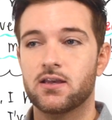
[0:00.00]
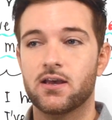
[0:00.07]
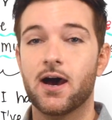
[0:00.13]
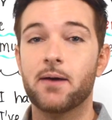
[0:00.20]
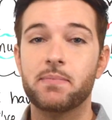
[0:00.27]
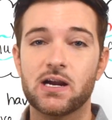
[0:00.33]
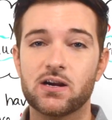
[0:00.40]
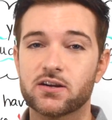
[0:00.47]

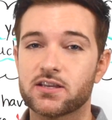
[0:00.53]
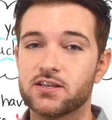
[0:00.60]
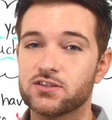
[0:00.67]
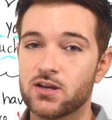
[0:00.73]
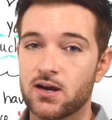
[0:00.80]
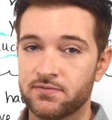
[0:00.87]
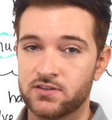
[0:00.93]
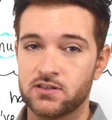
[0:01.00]
Americans
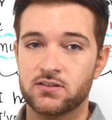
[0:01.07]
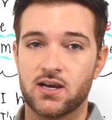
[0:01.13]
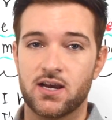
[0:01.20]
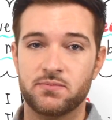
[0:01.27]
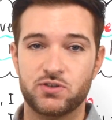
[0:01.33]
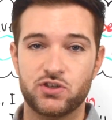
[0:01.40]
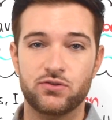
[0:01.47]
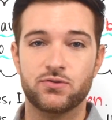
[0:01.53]

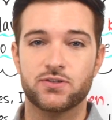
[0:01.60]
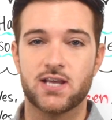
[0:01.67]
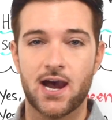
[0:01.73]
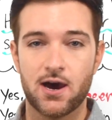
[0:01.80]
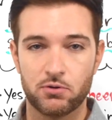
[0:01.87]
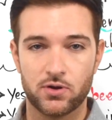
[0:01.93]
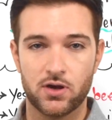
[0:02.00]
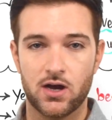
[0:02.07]
oftentimes use
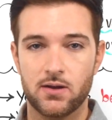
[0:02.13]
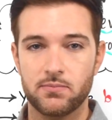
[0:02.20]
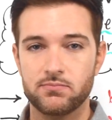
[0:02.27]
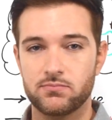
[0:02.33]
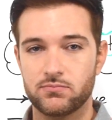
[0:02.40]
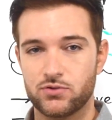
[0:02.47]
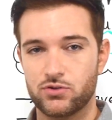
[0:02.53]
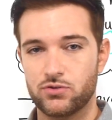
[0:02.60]
how
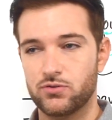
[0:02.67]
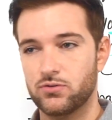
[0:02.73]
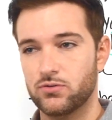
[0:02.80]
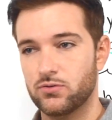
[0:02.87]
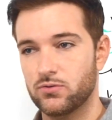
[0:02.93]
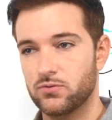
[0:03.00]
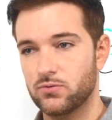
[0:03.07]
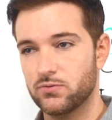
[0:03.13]
come
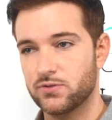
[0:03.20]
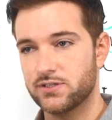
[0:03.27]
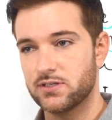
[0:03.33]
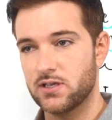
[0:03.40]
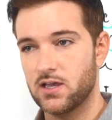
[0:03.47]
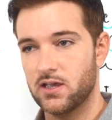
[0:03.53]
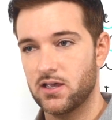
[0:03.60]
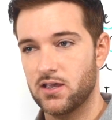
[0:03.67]
to
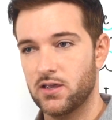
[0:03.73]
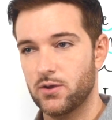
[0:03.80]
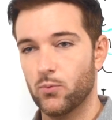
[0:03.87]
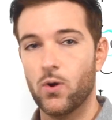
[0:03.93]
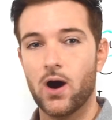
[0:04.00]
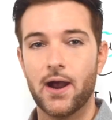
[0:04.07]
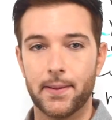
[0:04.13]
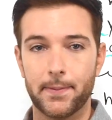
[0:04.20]
say
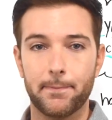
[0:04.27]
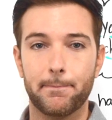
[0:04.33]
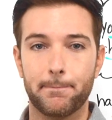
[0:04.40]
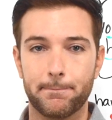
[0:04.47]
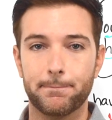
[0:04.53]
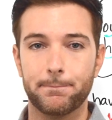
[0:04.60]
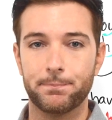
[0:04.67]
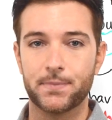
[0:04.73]
why.
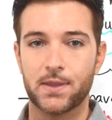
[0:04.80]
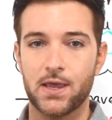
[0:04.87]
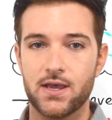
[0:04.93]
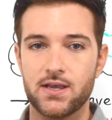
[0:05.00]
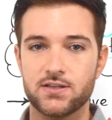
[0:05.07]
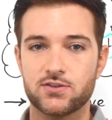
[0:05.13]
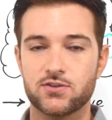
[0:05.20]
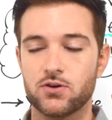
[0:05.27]

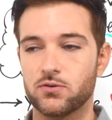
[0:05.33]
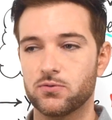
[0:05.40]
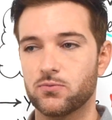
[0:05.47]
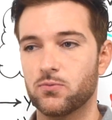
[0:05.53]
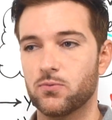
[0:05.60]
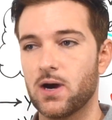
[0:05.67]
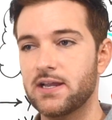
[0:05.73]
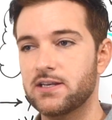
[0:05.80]
Okay, so
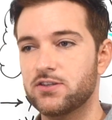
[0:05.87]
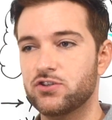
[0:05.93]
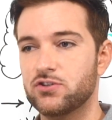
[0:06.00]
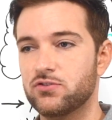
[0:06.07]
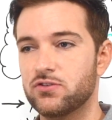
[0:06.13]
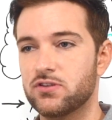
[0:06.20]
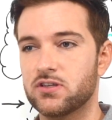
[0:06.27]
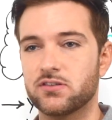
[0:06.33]
why did
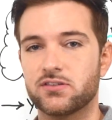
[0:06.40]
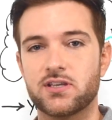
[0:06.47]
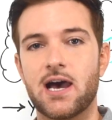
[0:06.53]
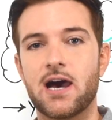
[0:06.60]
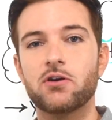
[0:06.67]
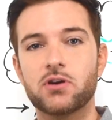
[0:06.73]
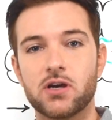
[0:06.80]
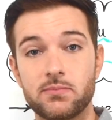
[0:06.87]
you do this?
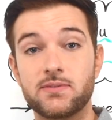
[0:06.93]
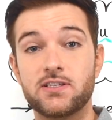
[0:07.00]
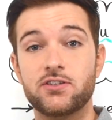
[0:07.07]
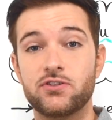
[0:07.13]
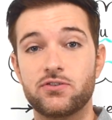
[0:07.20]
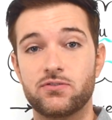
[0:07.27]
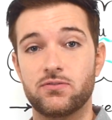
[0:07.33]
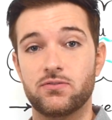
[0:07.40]
How come did
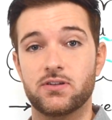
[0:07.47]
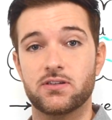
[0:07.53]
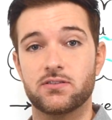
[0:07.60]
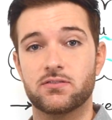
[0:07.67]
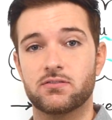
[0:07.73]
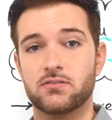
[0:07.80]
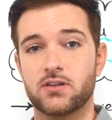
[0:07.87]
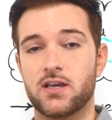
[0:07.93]
you do
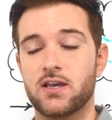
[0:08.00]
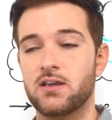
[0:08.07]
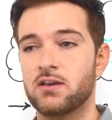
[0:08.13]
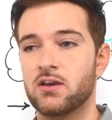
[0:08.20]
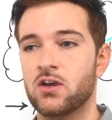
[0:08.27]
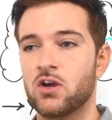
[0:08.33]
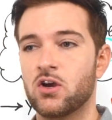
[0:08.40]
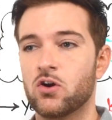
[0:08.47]
this?
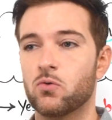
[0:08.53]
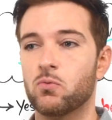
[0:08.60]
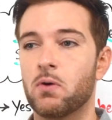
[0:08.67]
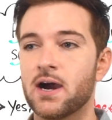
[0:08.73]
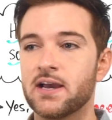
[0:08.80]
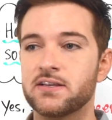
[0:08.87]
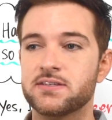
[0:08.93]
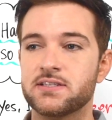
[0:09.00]
Okay,
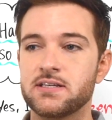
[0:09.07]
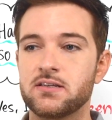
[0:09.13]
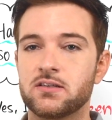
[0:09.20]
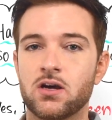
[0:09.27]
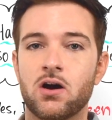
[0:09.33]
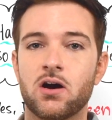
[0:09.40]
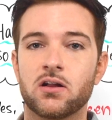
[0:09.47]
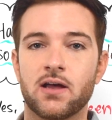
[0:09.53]
why is he
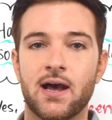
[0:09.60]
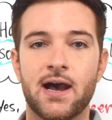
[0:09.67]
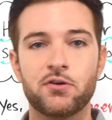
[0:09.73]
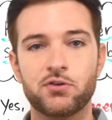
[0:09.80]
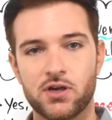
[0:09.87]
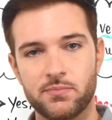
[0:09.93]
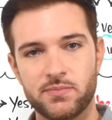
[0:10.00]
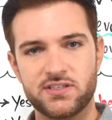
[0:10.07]
tall?
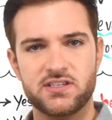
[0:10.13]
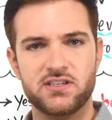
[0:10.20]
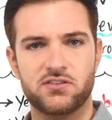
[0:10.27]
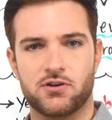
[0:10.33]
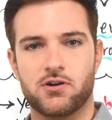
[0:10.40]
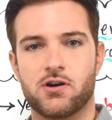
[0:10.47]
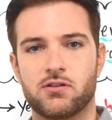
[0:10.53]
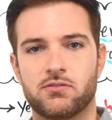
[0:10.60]
How come is he
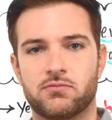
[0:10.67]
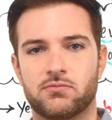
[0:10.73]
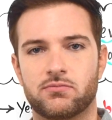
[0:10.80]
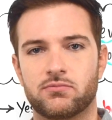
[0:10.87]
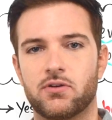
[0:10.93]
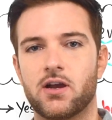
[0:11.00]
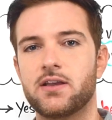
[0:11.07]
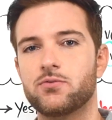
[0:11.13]
tall?
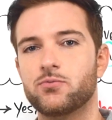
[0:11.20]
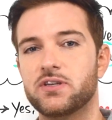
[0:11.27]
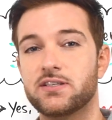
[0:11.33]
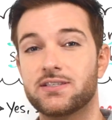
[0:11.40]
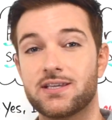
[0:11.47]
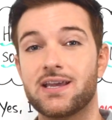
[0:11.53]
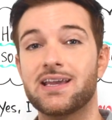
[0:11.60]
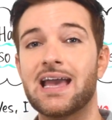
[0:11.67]
Right? We
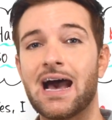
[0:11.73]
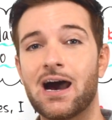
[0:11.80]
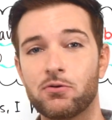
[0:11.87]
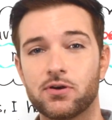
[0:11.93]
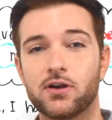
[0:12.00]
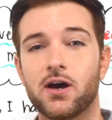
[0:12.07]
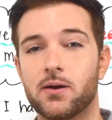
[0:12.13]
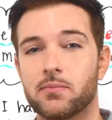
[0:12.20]
say,
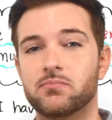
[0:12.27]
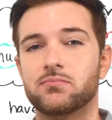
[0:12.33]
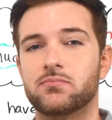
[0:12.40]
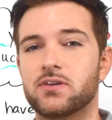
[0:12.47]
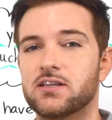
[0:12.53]
how come?